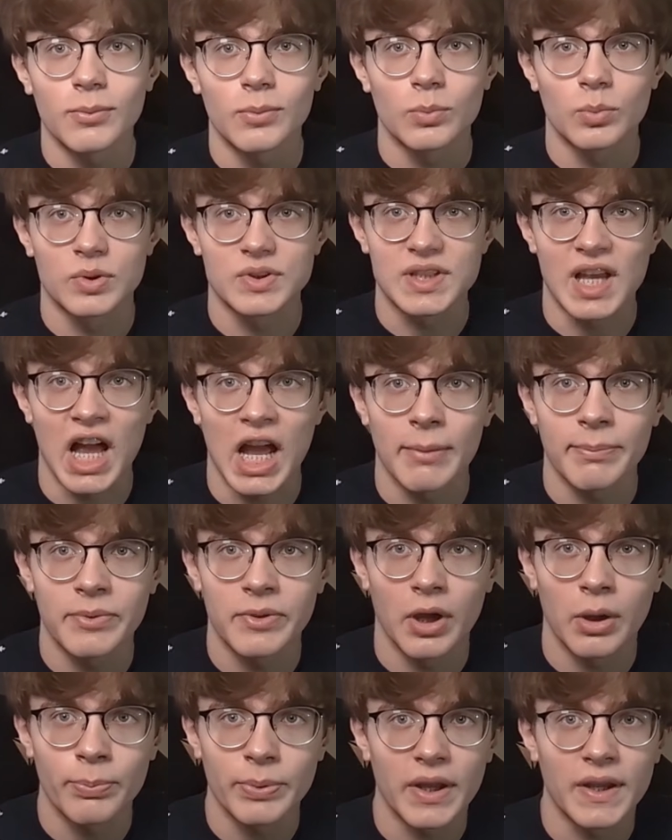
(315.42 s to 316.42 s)
was hyped
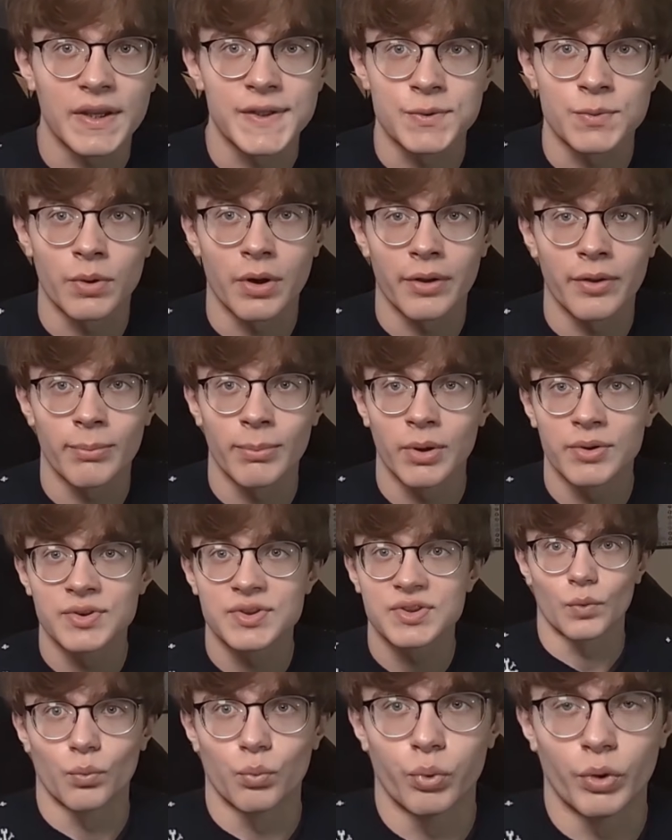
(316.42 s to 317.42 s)
up as one of the
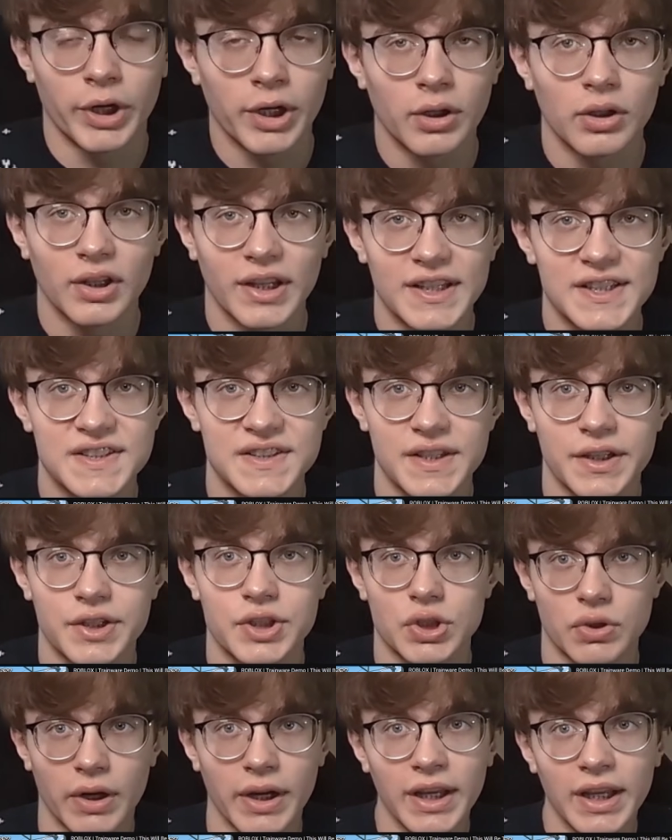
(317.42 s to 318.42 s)
most realistic
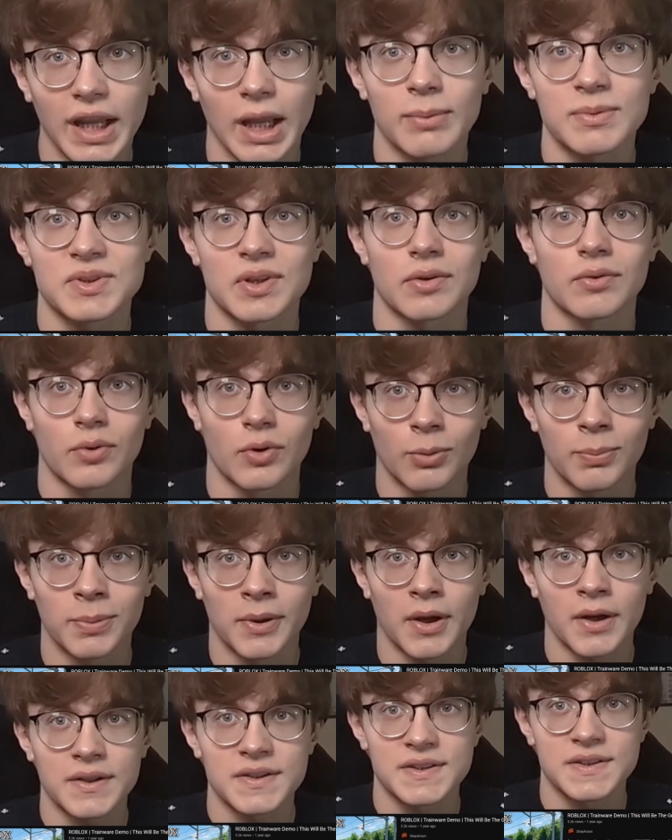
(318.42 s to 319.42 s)
train games on
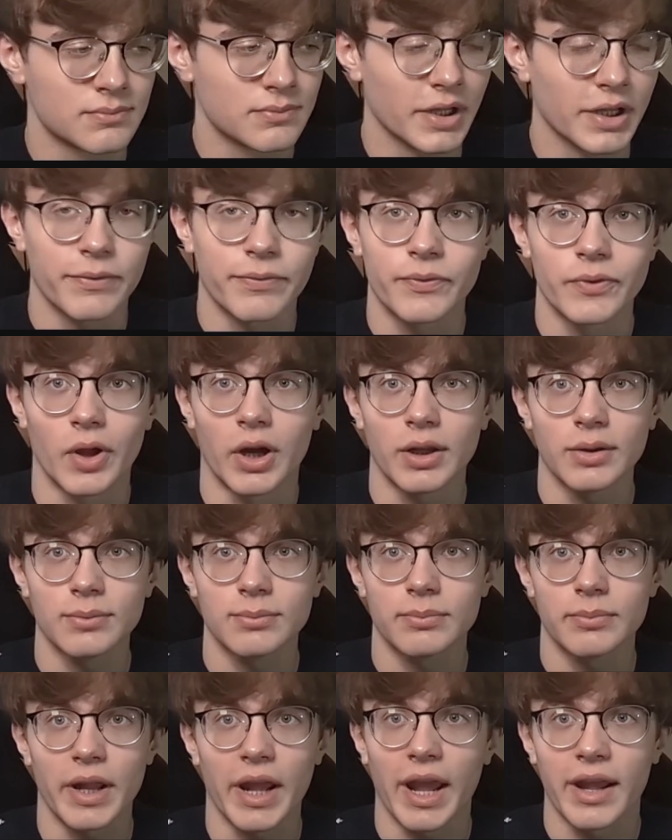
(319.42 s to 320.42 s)
Roblox, if not
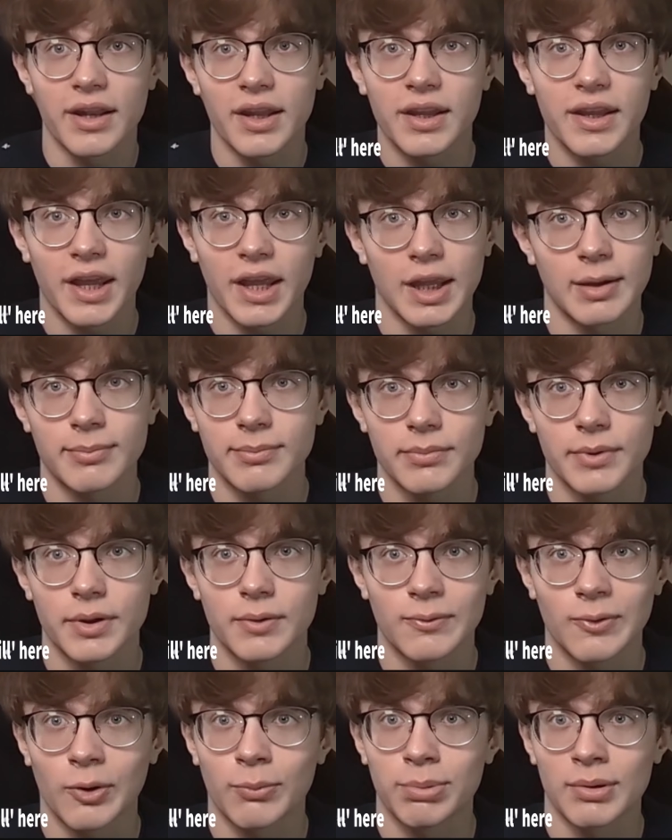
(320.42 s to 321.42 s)
any game
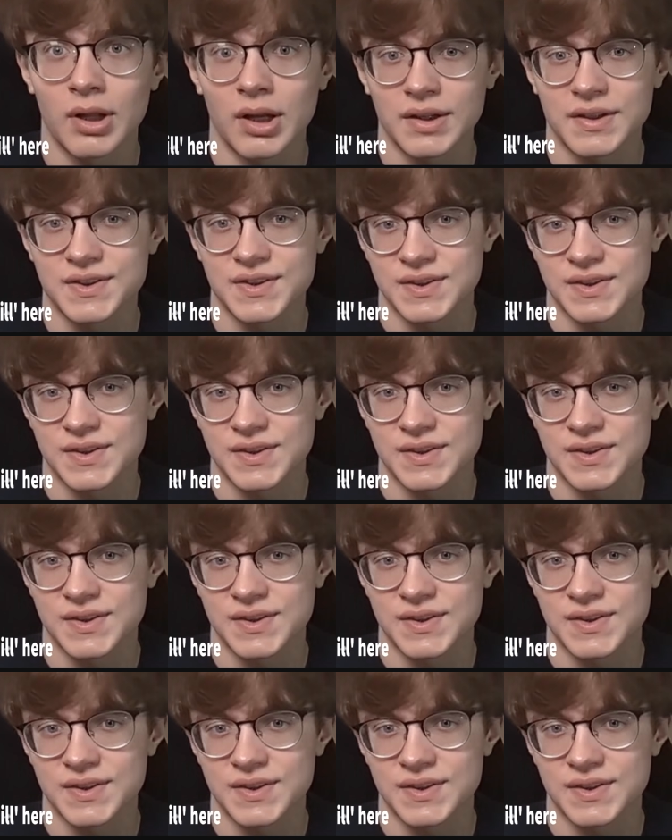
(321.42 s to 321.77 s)
in Roblox.